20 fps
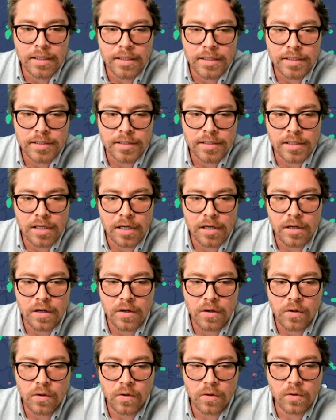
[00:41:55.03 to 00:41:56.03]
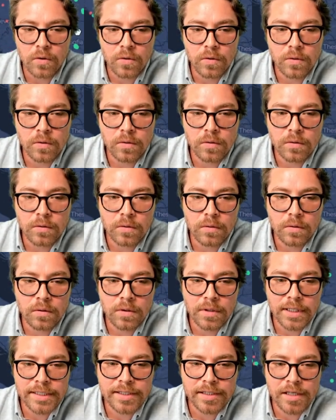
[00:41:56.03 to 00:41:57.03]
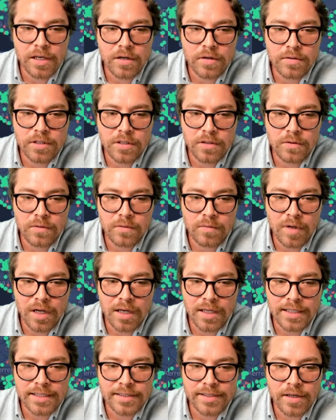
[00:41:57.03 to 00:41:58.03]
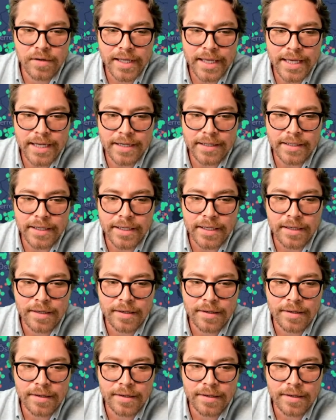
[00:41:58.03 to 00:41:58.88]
So let's go to uh, let's go to Italy.